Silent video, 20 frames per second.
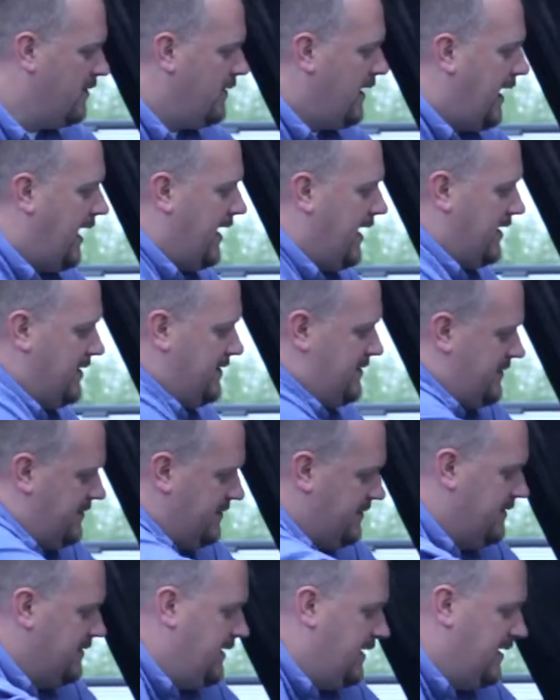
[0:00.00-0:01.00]
and
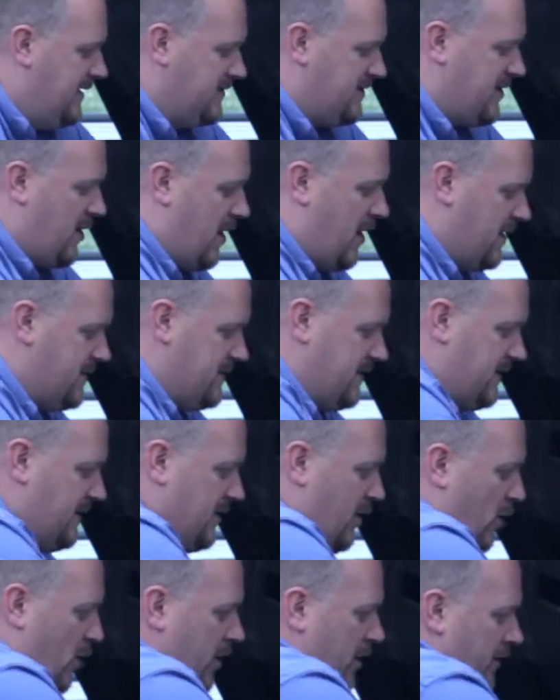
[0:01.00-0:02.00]
it is causing
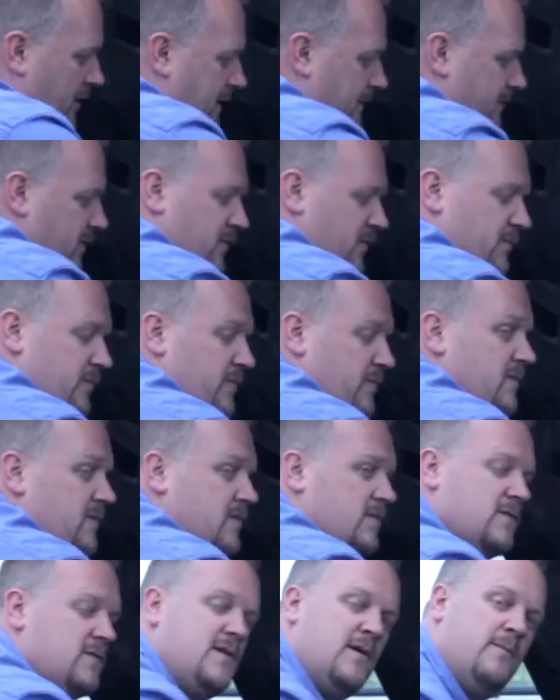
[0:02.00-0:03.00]
the oil level
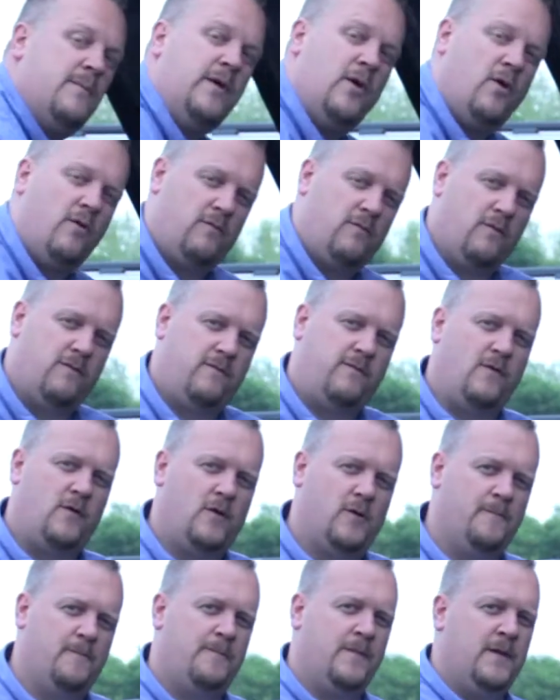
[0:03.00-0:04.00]
to be over
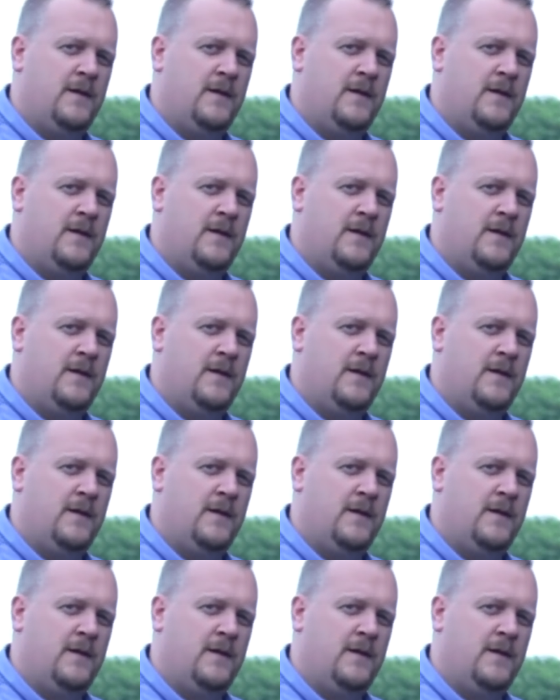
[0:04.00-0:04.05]
full.